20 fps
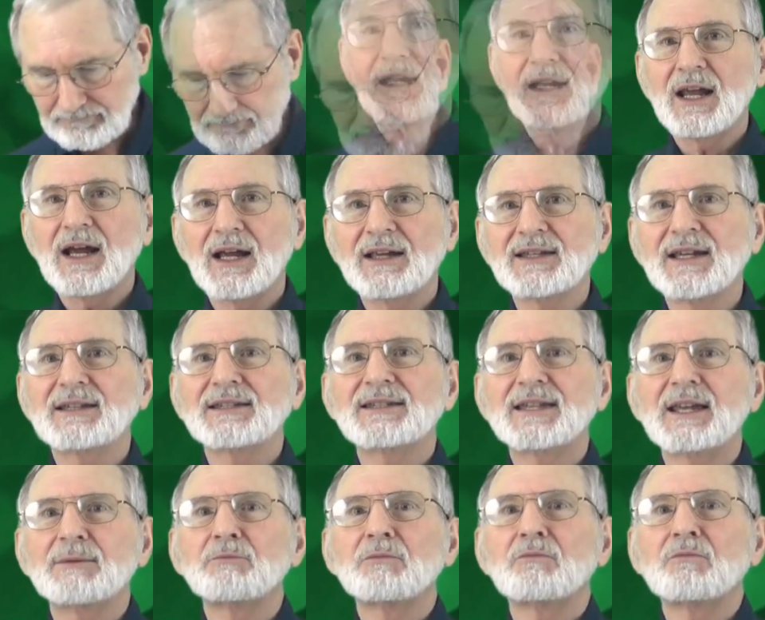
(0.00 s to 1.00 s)
Now, as I
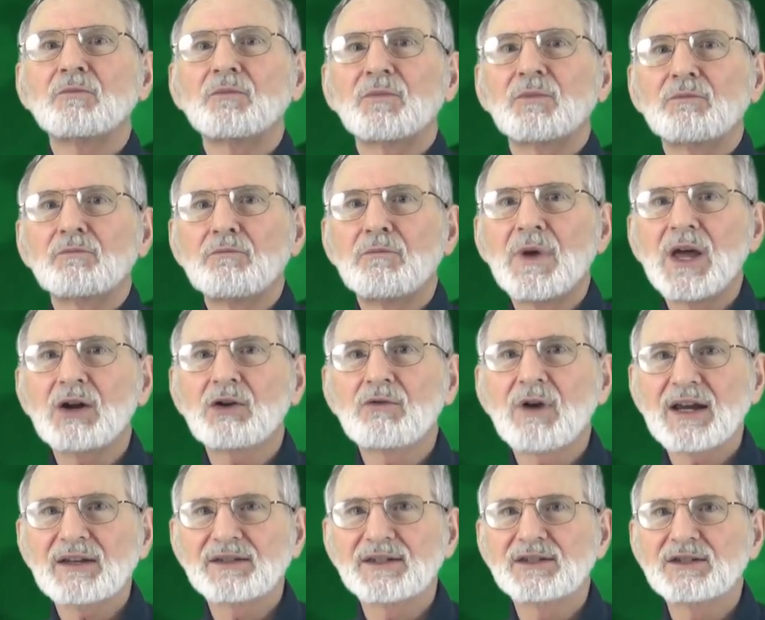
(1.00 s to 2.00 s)
said, meadow
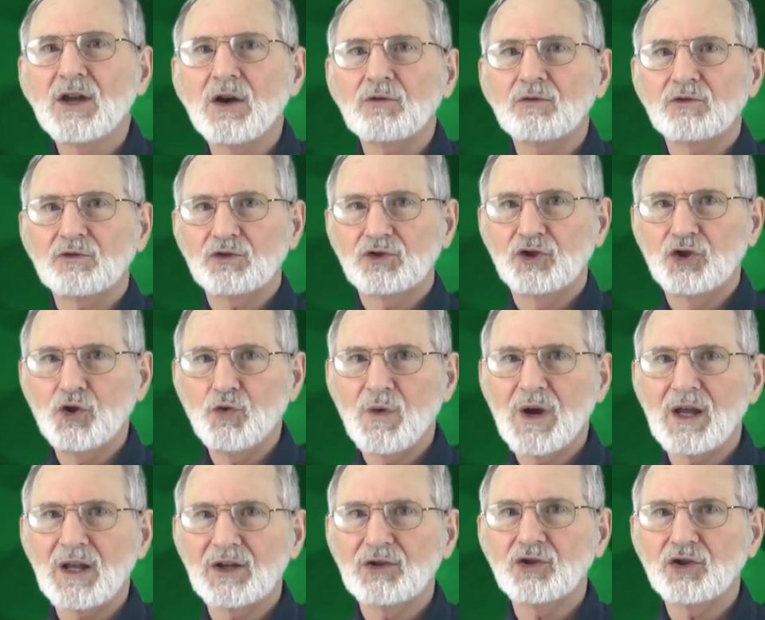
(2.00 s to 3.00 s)
grasses don't do
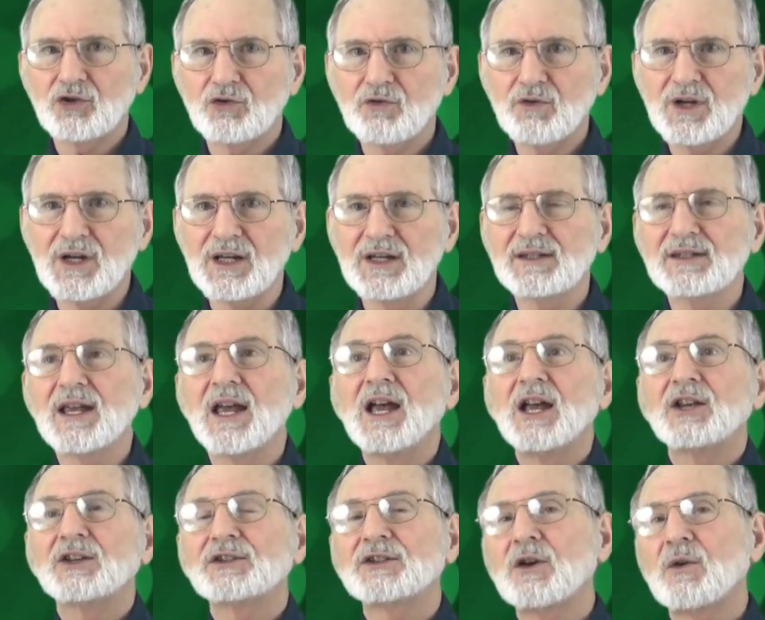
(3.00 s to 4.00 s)
well under trees,
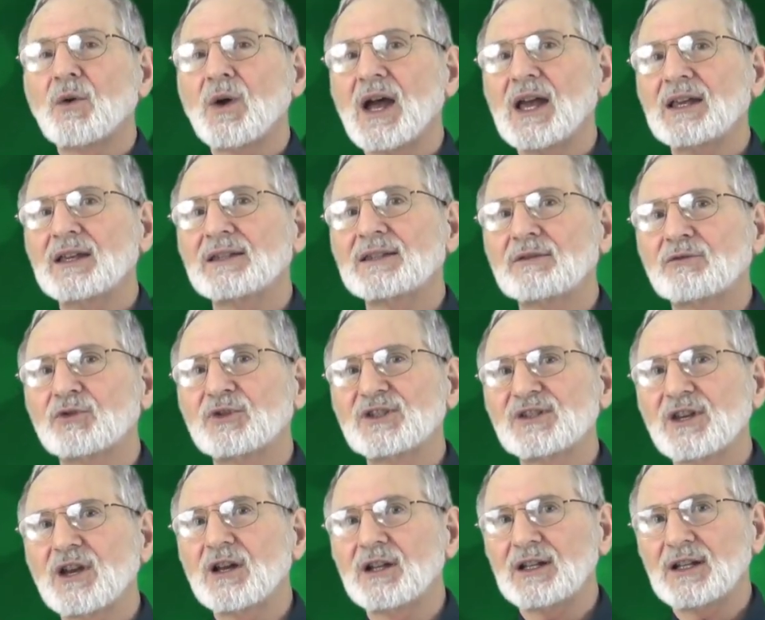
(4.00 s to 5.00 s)
so as a
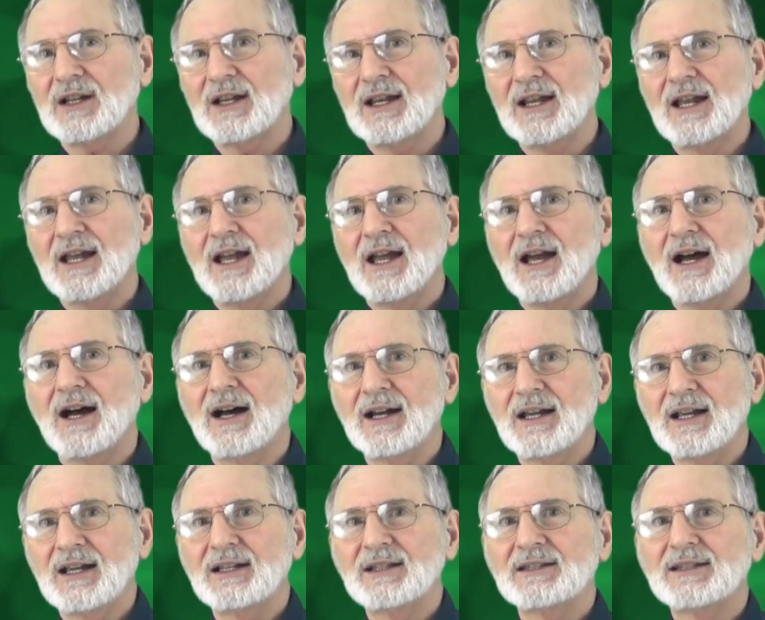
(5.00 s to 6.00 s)
result,
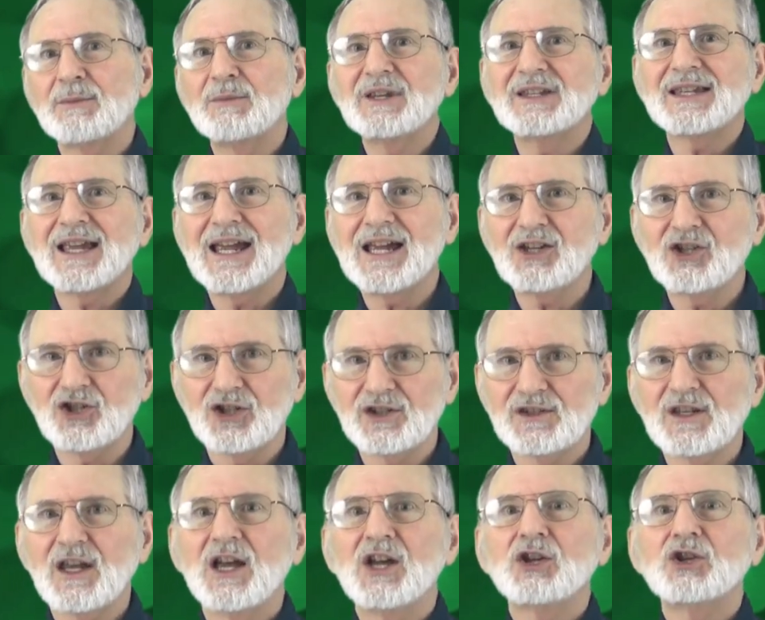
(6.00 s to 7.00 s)
in some of these
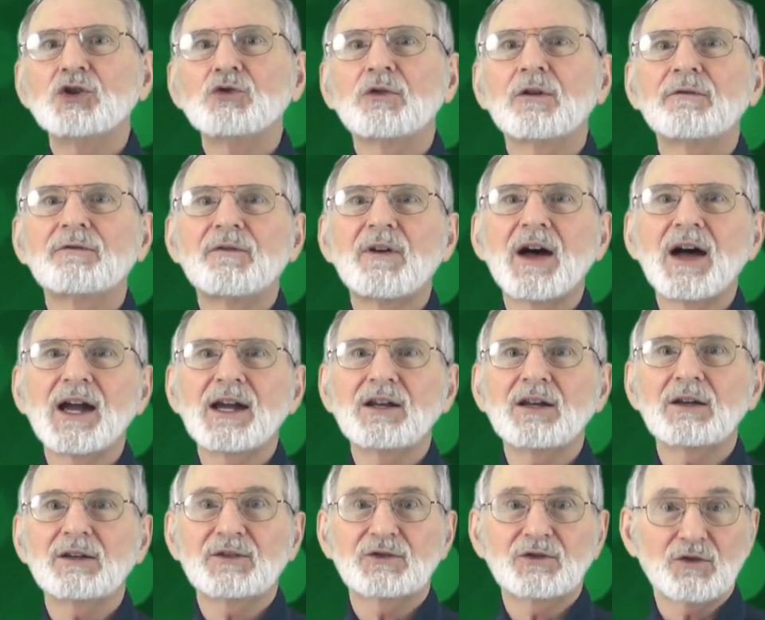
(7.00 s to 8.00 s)
edges, you will
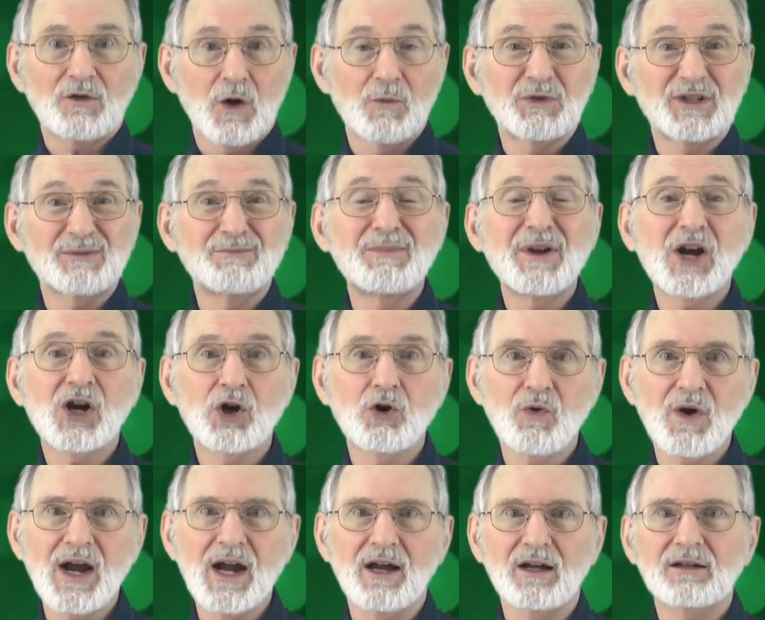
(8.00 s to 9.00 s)
find almost bare
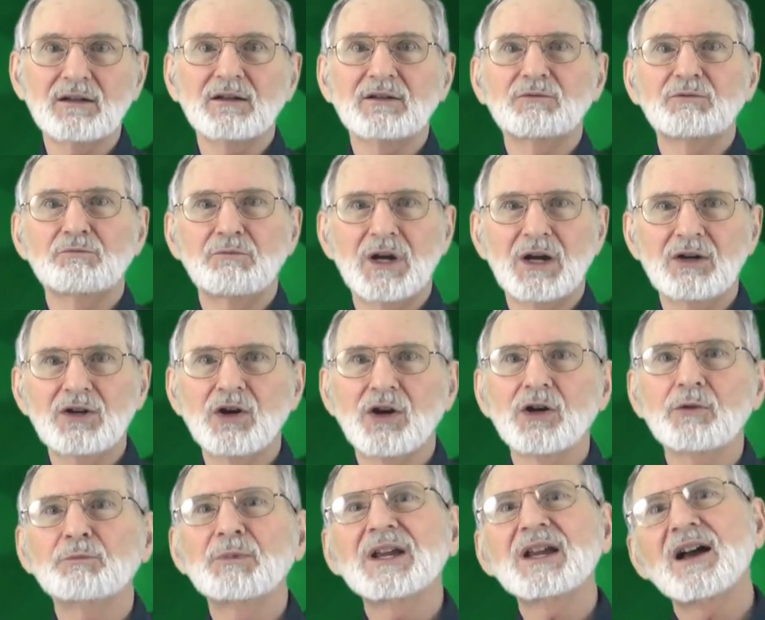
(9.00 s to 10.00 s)
ground, bare
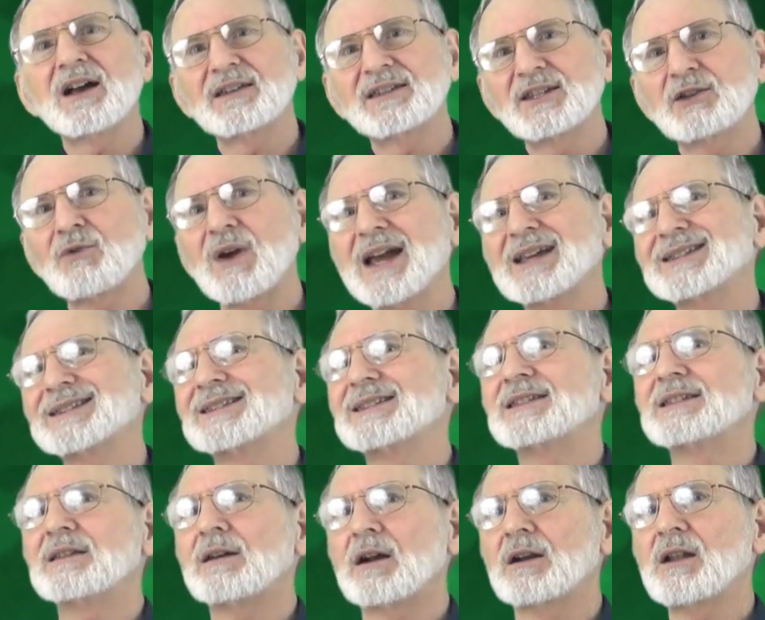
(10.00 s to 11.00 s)
dirt, because the
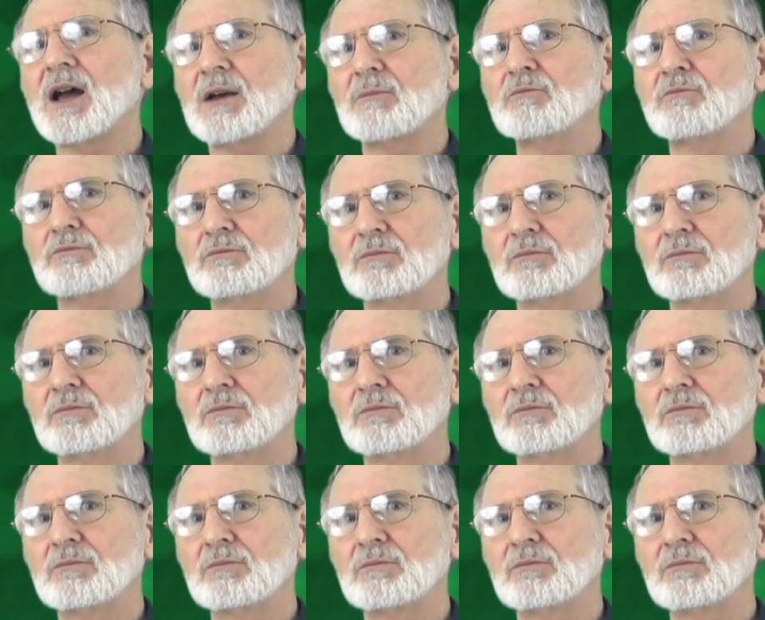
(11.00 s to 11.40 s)
grasses are not